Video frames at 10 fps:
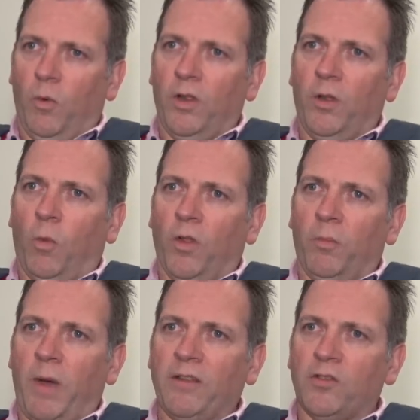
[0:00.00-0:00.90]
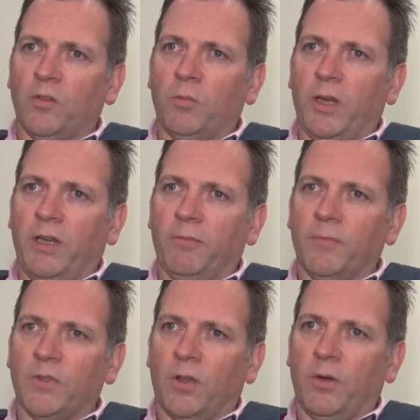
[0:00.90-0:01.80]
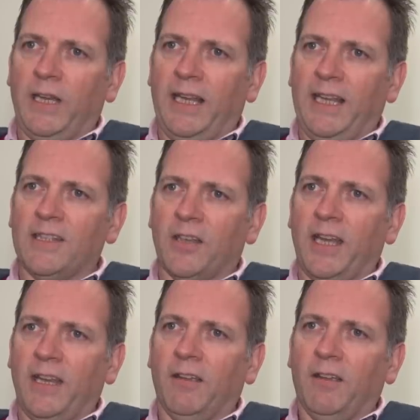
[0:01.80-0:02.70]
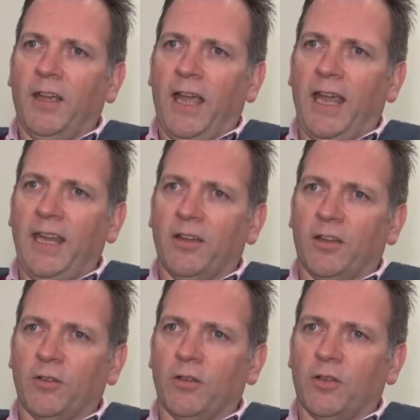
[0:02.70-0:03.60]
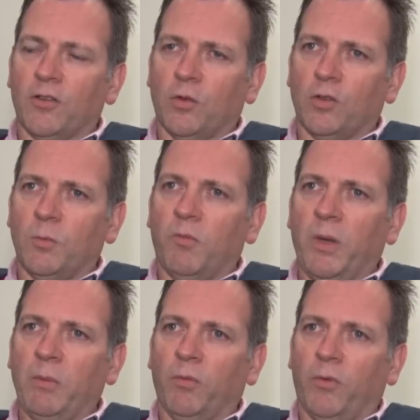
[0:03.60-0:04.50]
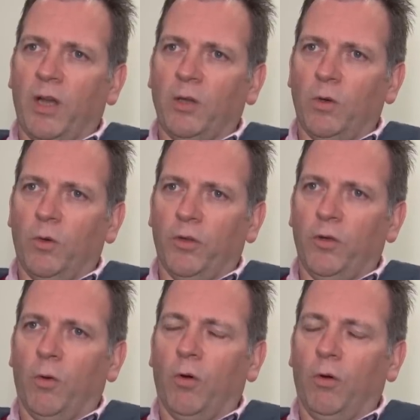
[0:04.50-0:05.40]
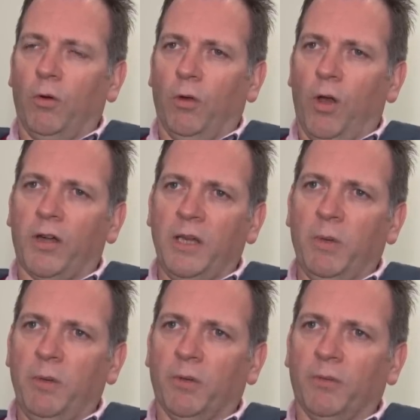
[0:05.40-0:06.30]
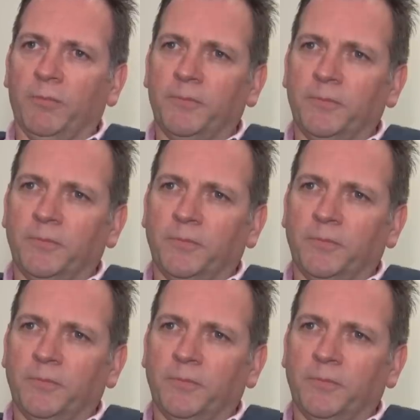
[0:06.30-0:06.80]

and whether what the ban should be. So it is a consortium of people throughout the world who are all hockey people.